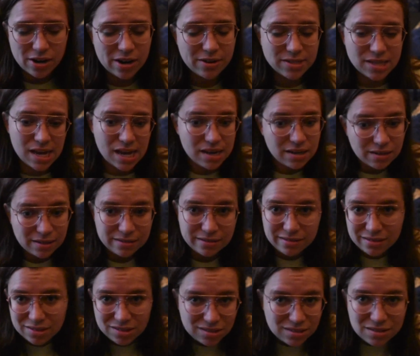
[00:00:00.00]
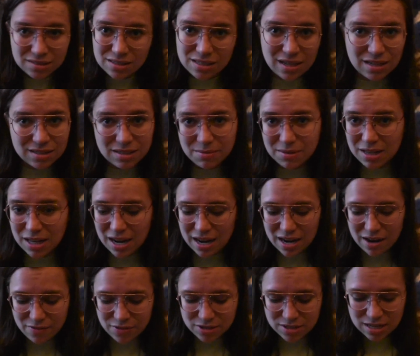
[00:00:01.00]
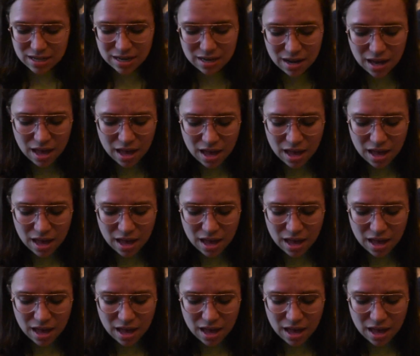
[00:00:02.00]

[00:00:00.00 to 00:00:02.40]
And I was like, I don't know, it's not something that I'd ever seen.